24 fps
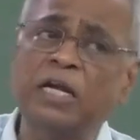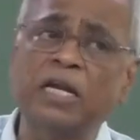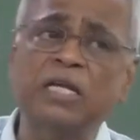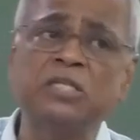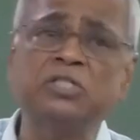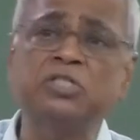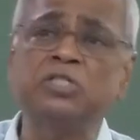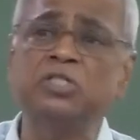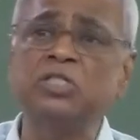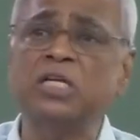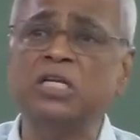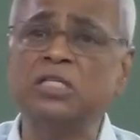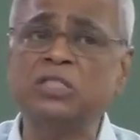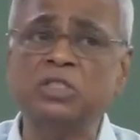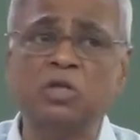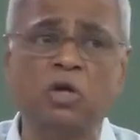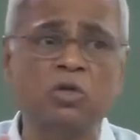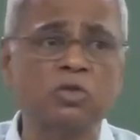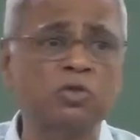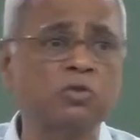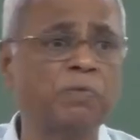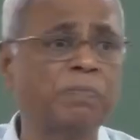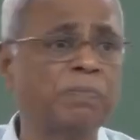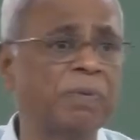engineers
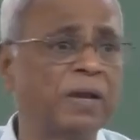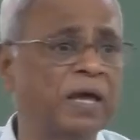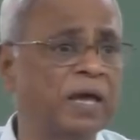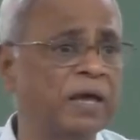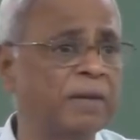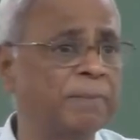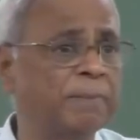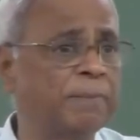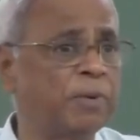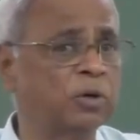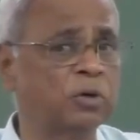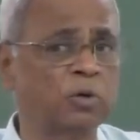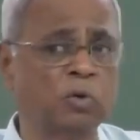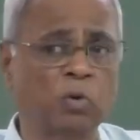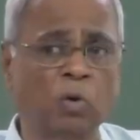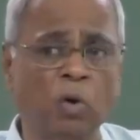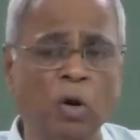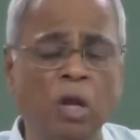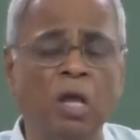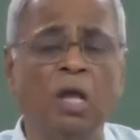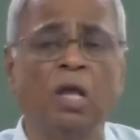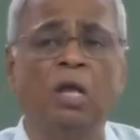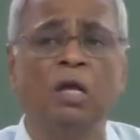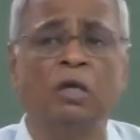also play an important role,
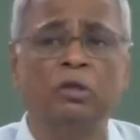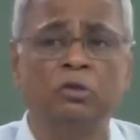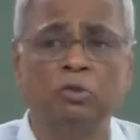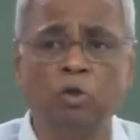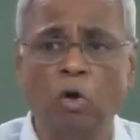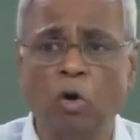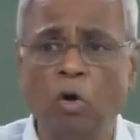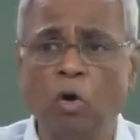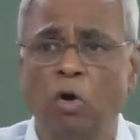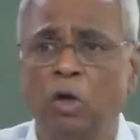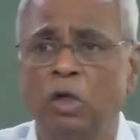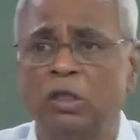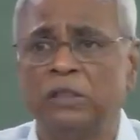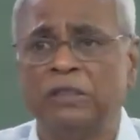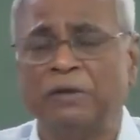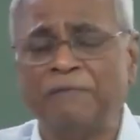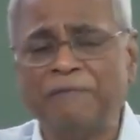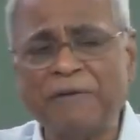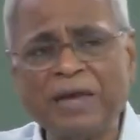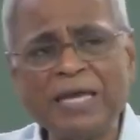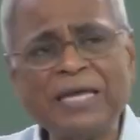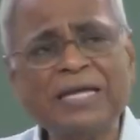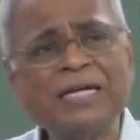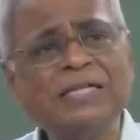though the
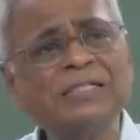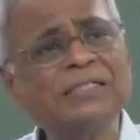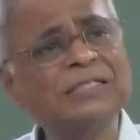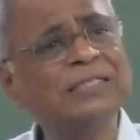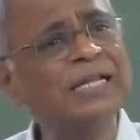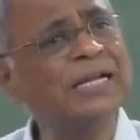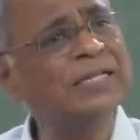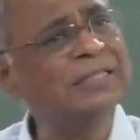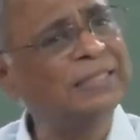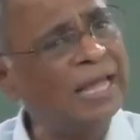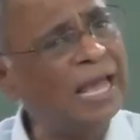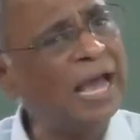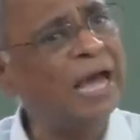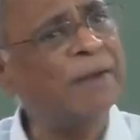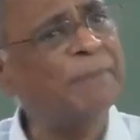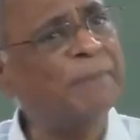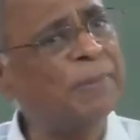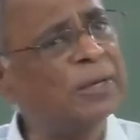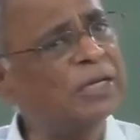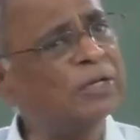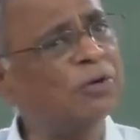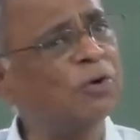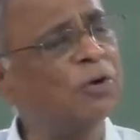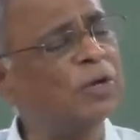vehicles that they are
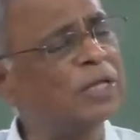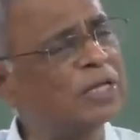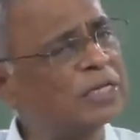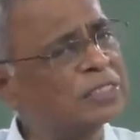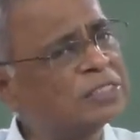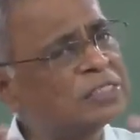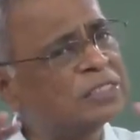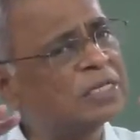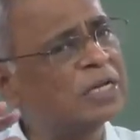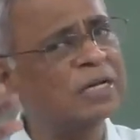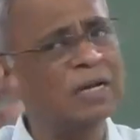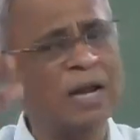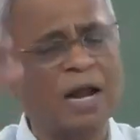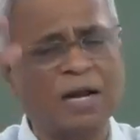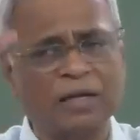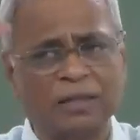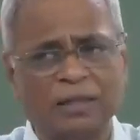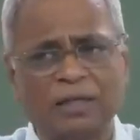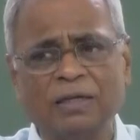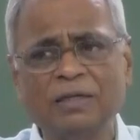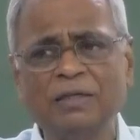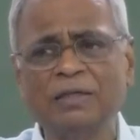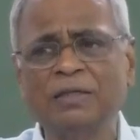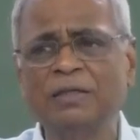particularly concerned are
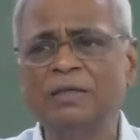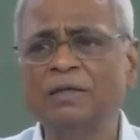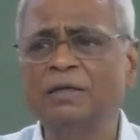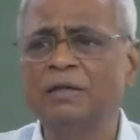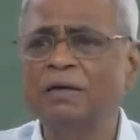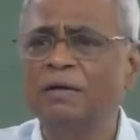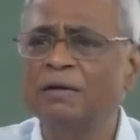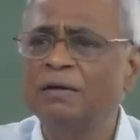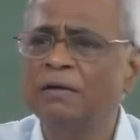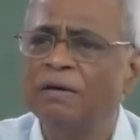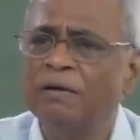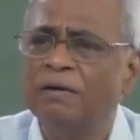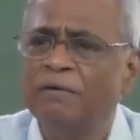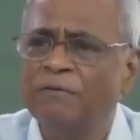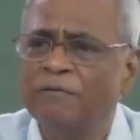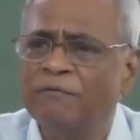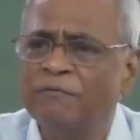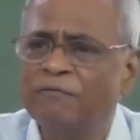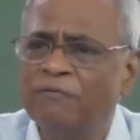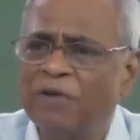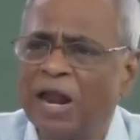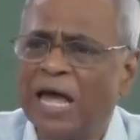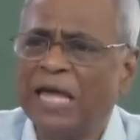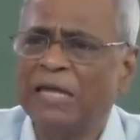the
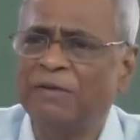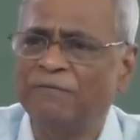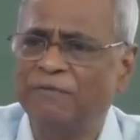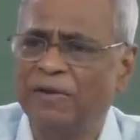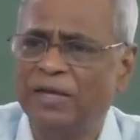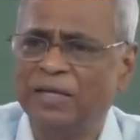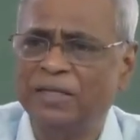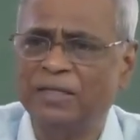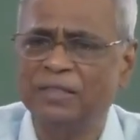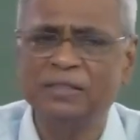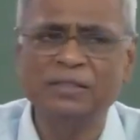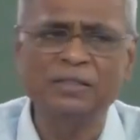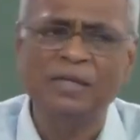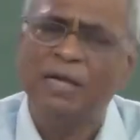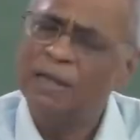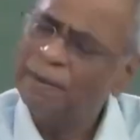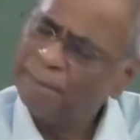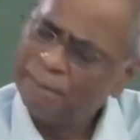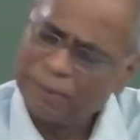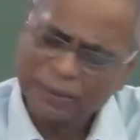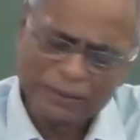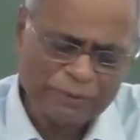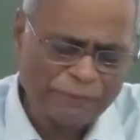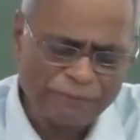flying vehicles,
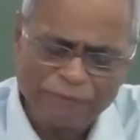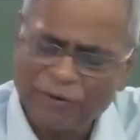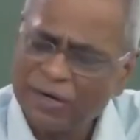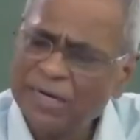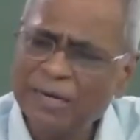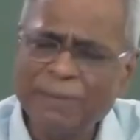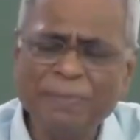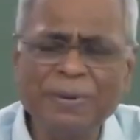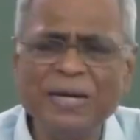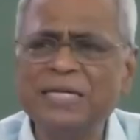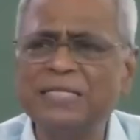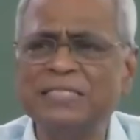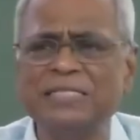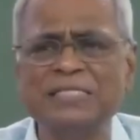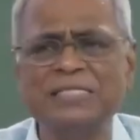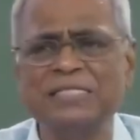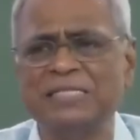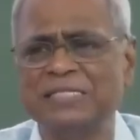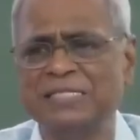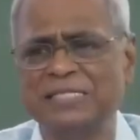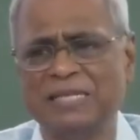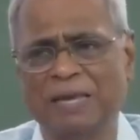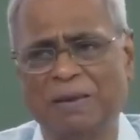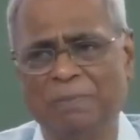but the fundamentals is
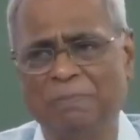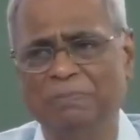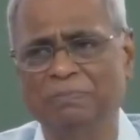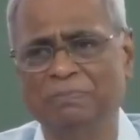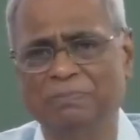same.